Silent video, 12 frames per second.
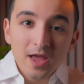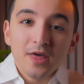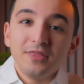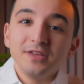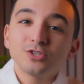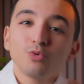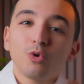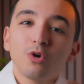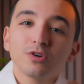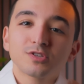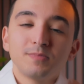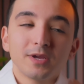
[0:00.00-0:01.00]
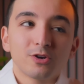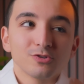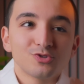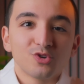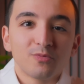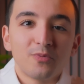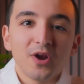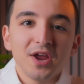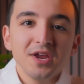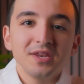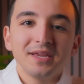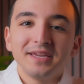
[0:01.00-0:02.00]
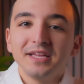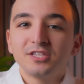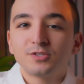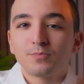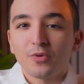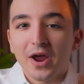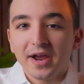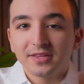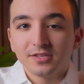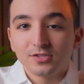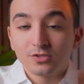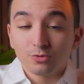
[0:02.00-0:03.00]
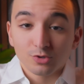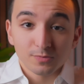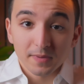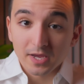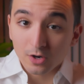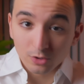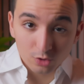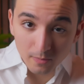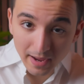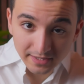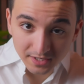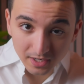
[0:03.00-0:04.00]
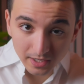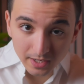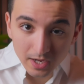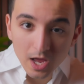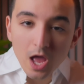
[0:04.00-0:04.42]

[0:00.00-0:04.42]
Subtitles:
This works because your brain needs practice to speak automatically.